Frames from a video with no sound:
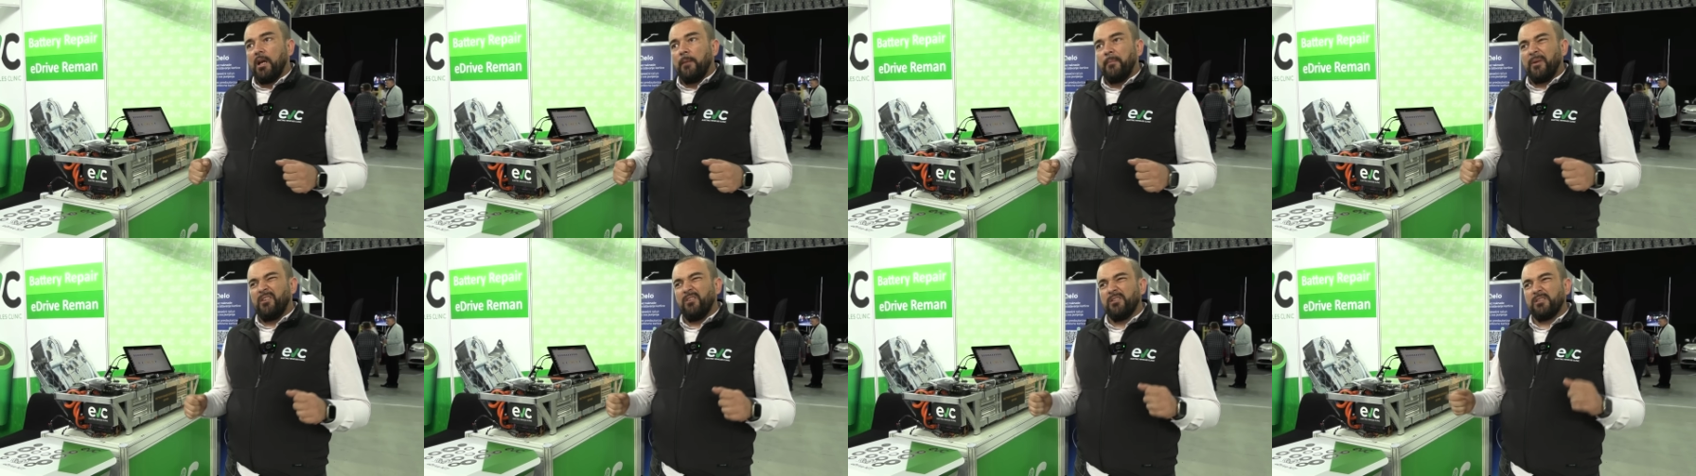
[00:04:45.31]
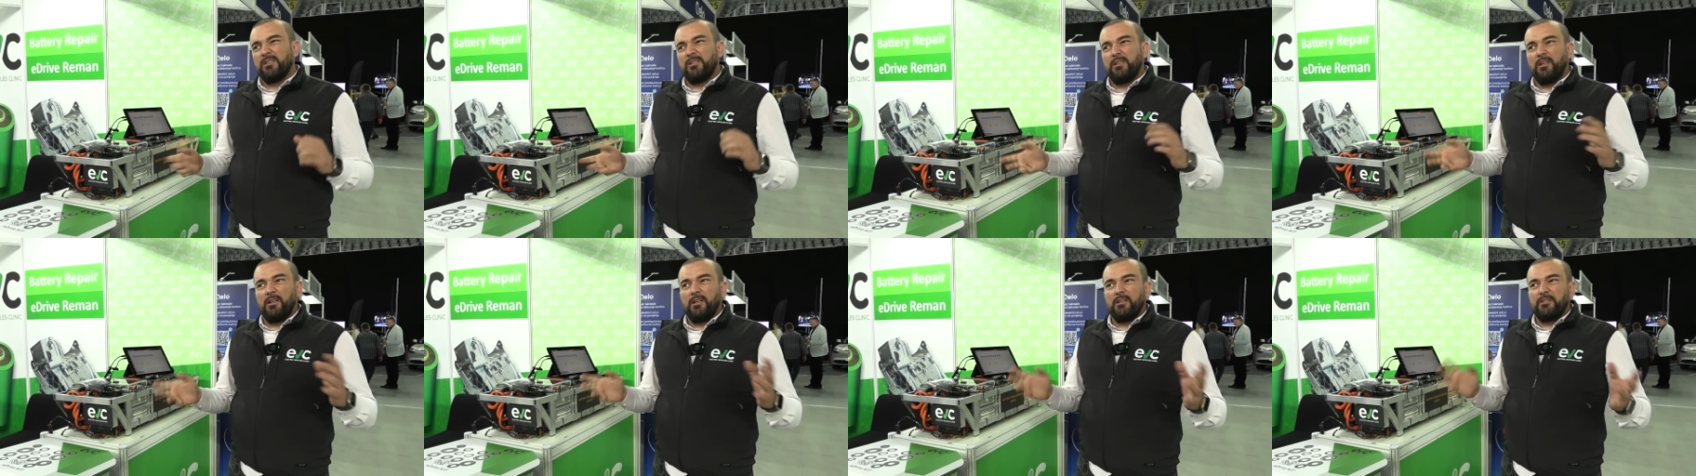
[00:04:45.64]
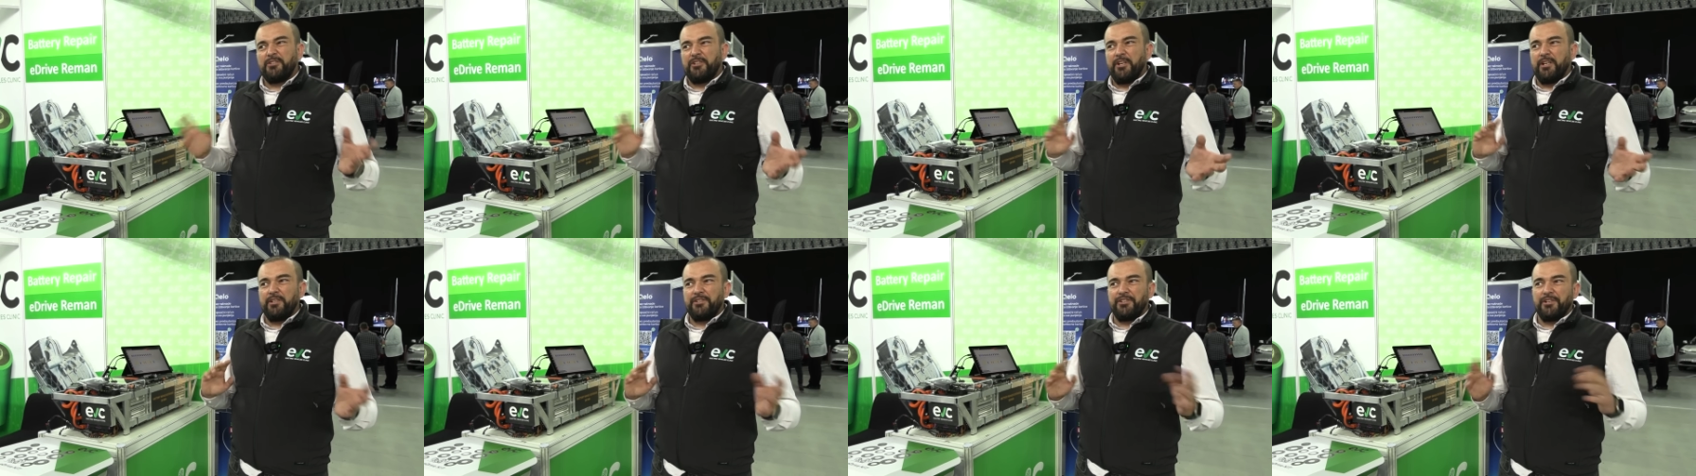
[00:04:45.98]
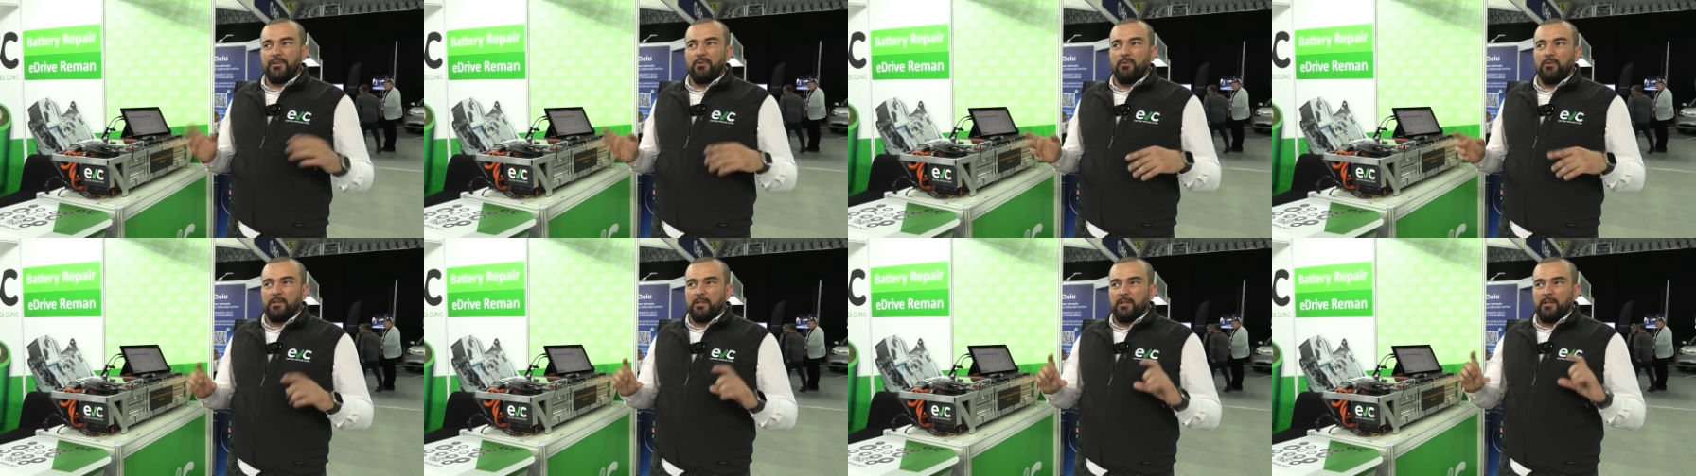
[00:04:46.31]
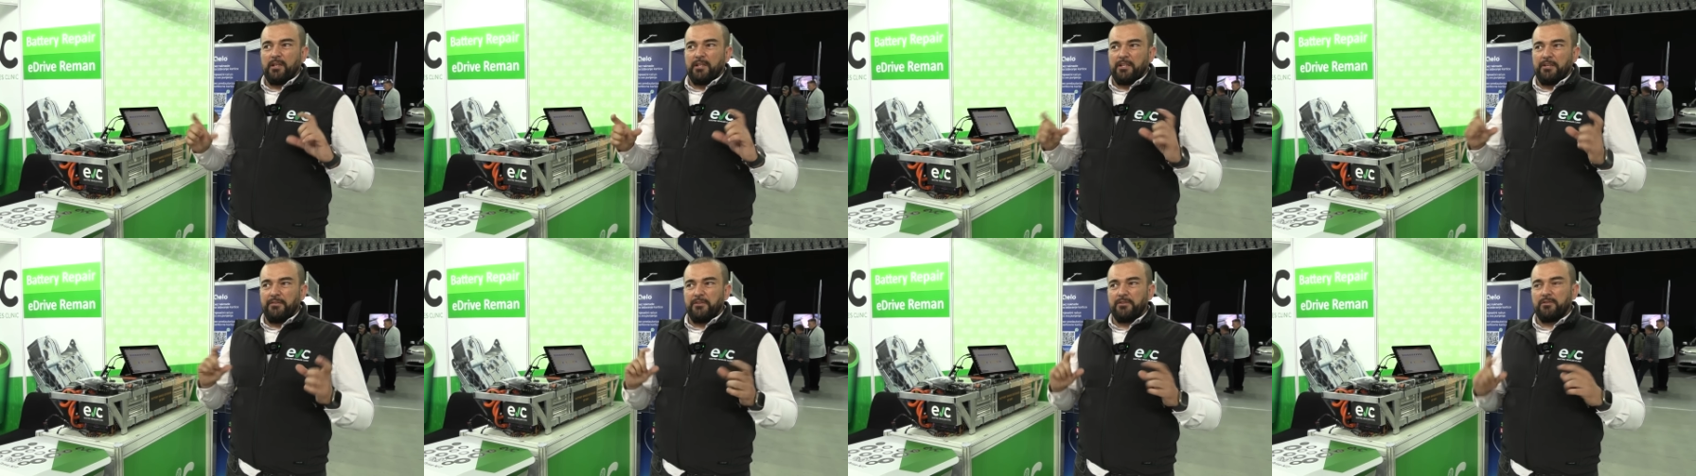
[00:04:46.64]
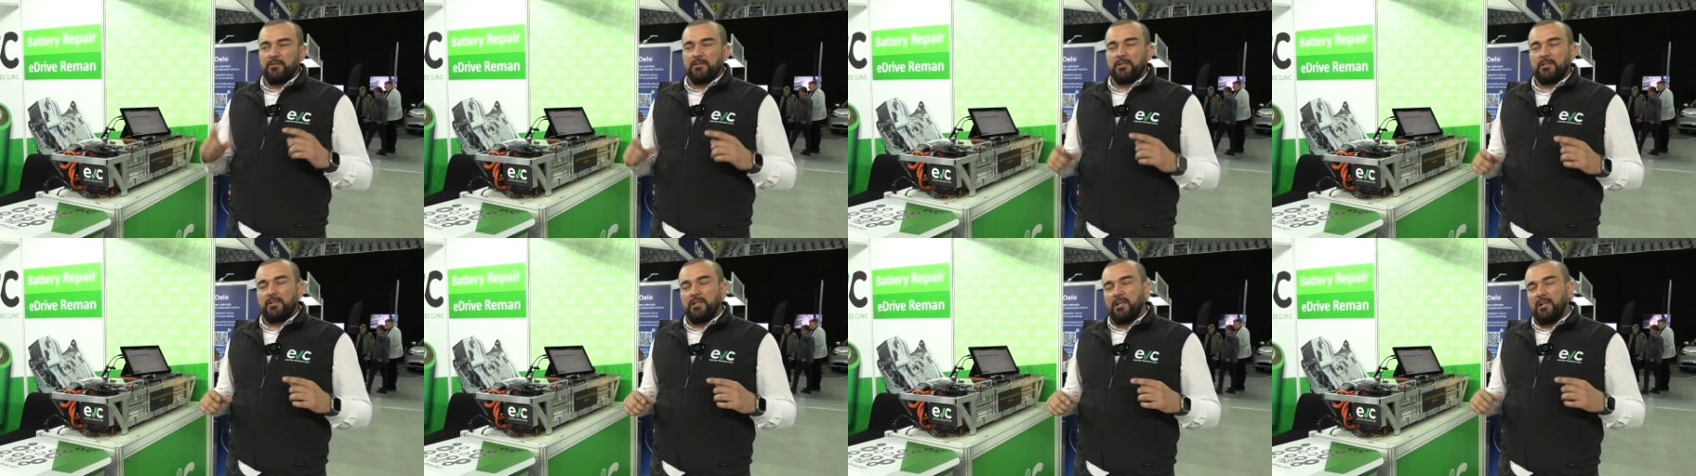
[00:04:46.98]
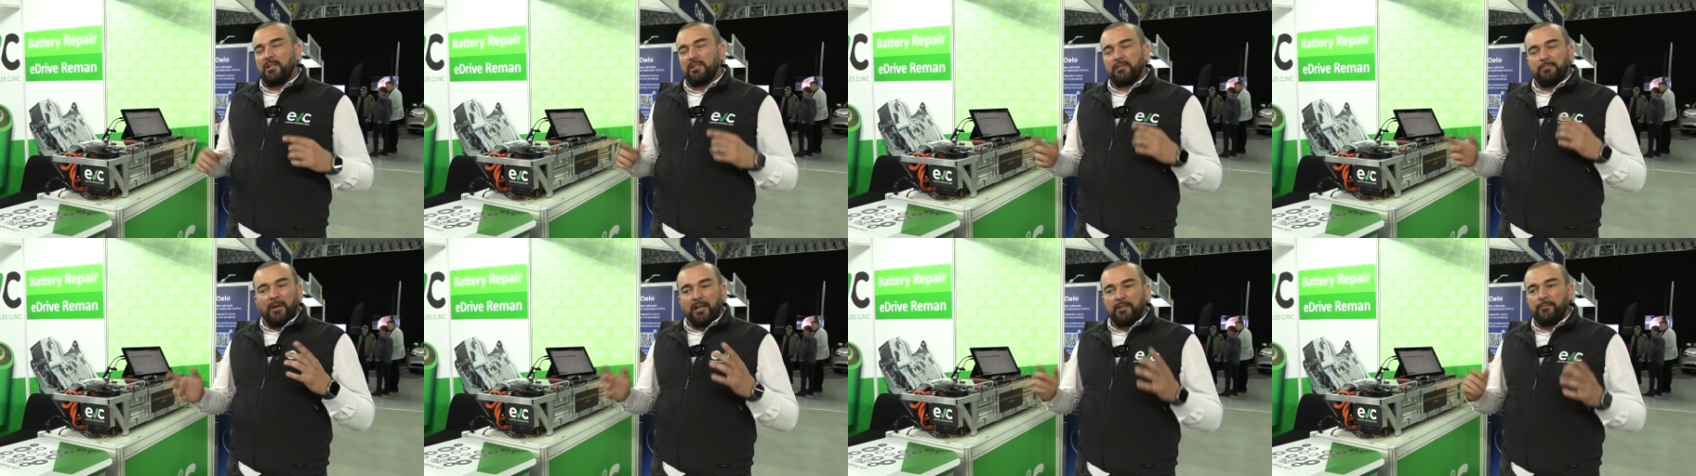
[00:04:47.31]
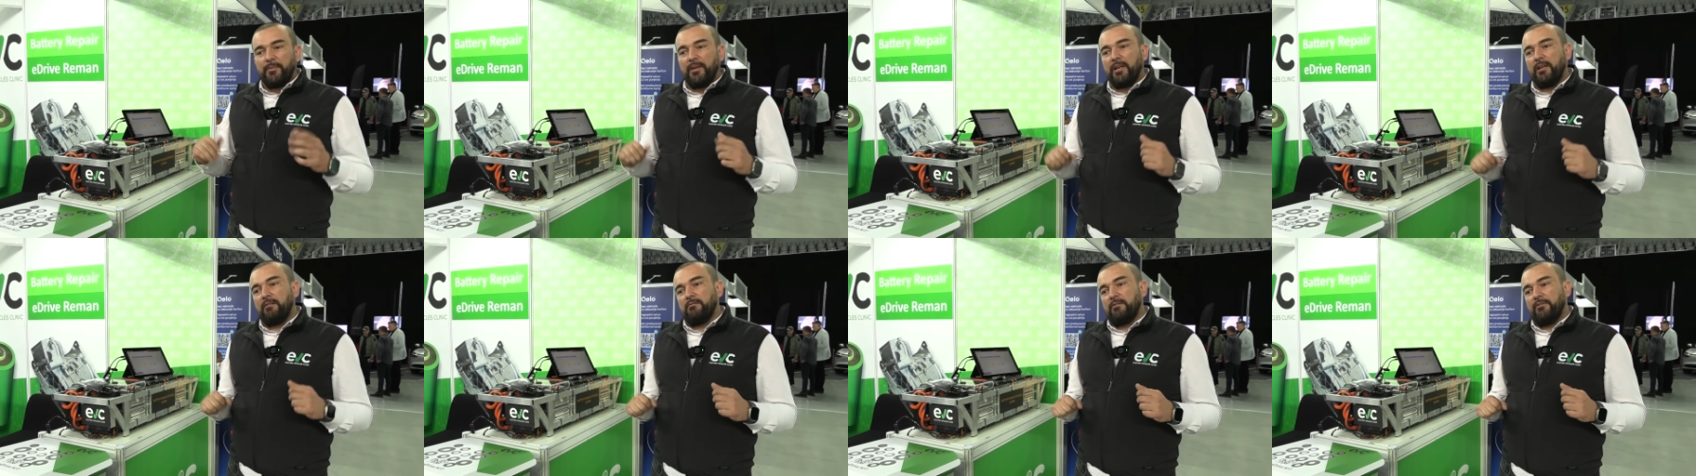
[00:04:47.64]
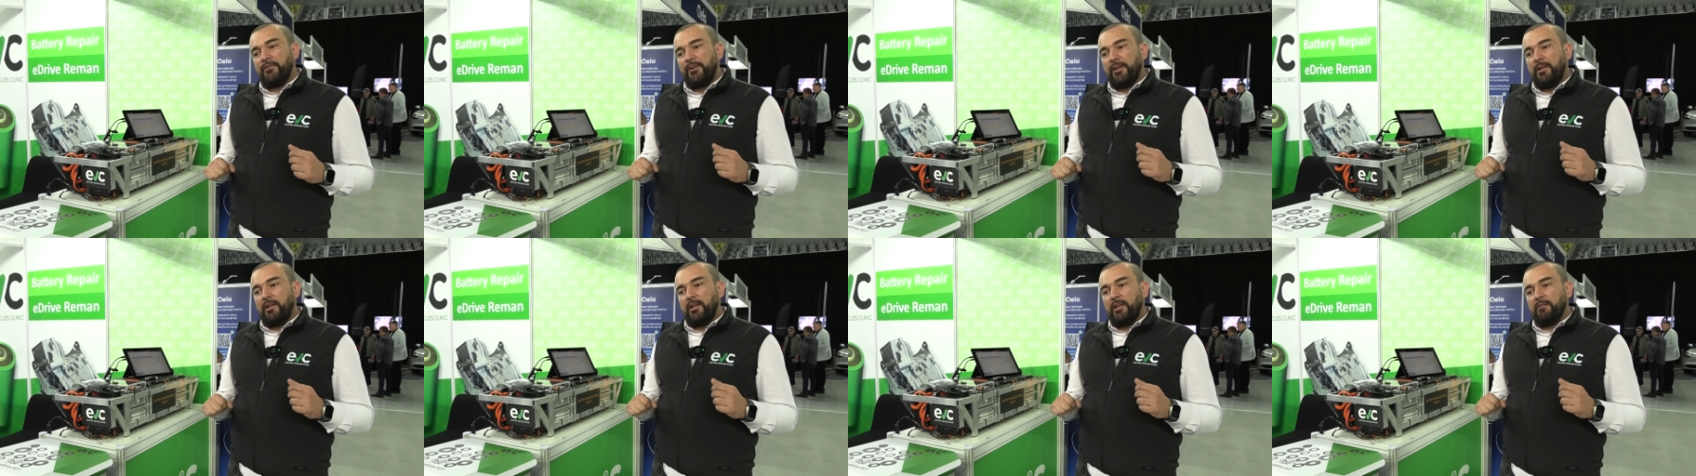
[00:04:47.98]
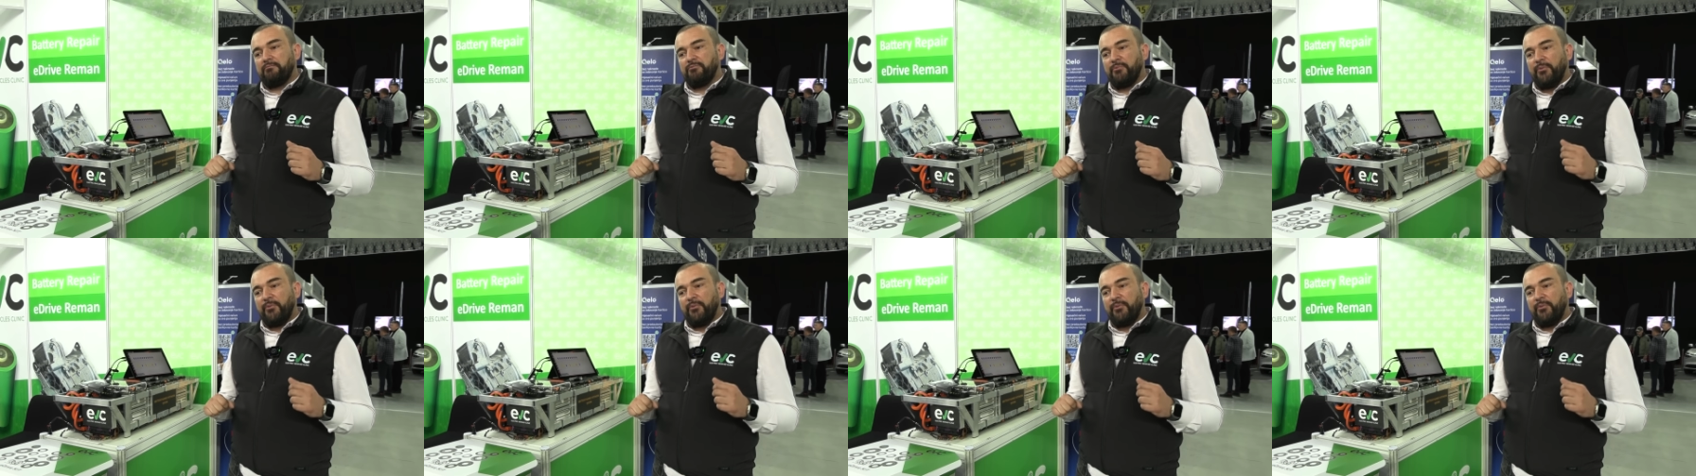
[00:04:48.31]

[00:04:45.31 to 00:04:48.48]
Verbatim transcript: because the changing all the individual cells might be really